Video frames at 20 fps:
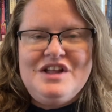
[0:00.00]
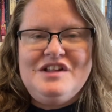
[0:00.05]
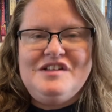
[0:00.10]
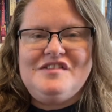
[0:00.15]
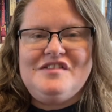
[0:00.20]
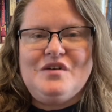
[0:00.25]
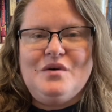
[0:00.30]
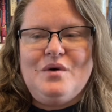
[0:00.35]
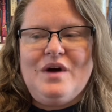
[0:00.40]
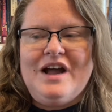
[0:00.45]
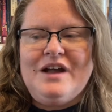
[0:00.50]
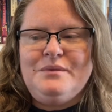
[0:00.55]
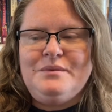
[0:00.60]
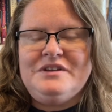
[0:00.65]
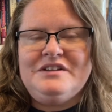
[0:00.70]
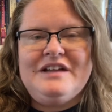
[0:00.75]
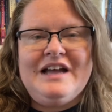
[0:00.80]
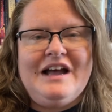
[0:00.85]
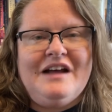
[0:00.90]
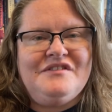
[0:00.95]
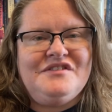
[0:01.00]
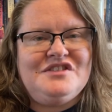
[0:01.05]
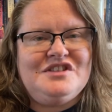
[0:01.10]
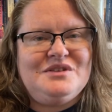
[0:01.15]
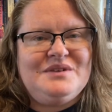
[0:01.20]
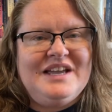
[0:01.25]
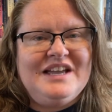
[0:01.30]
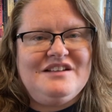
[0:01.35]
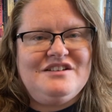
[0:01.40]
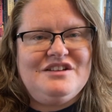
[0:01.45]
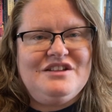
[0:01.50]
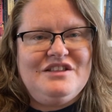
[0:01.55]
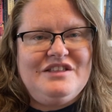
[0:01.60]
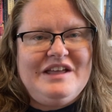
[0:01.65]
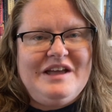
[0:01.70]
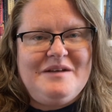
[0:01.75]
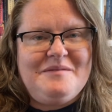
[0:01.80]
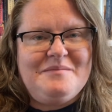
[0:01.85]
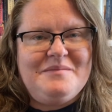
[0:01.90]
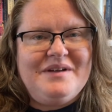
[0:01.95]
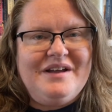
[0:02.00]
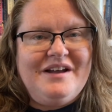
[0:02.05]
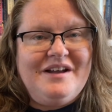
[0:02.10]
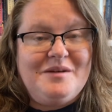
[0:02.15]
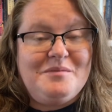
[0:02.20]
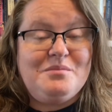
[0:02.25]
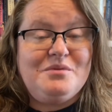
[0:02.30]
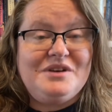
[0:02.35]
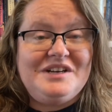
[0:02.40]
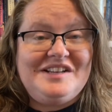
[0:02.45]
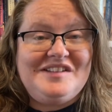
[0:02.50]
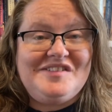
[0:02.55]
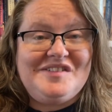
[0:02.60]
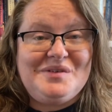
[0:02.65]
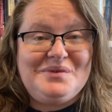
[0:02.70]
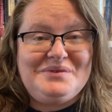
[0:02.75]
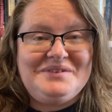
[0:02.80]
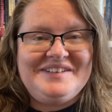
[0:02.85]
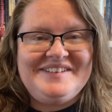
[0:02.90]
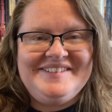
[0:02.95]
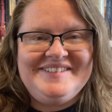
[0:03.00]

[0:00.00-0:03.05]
so I will have to get to them uh, pretty soon.